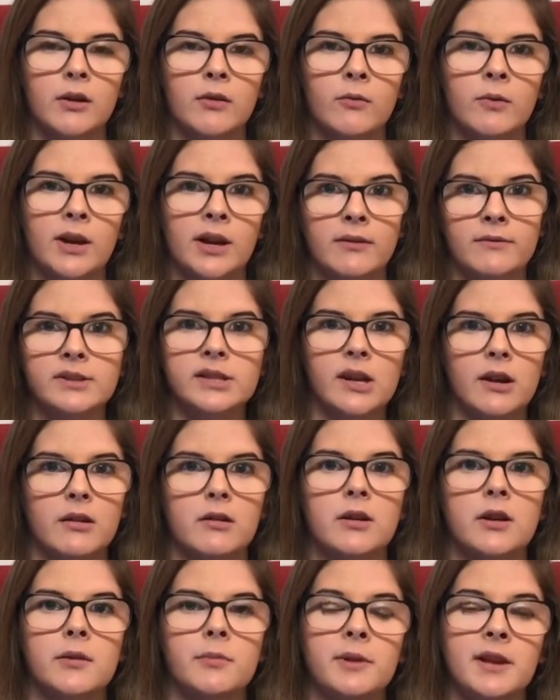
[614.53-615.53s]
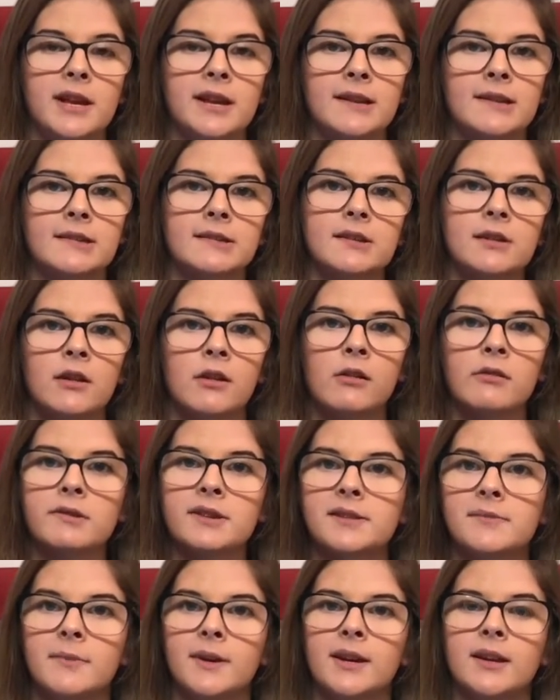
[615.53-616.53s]
when I was younger because it
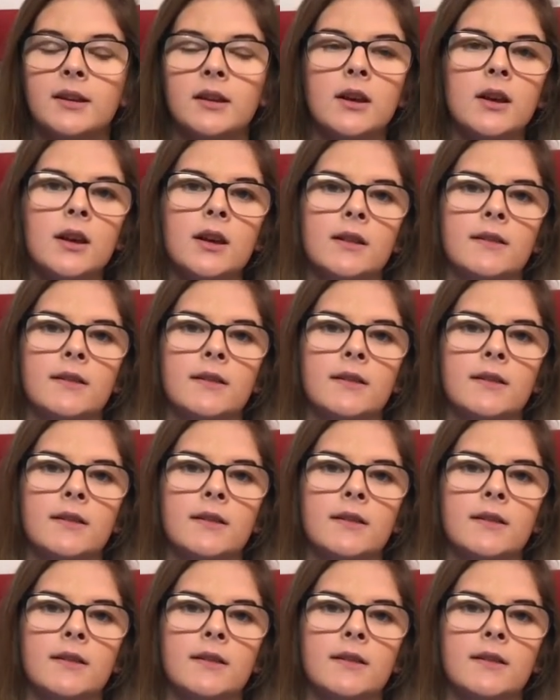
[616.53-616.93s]
always meant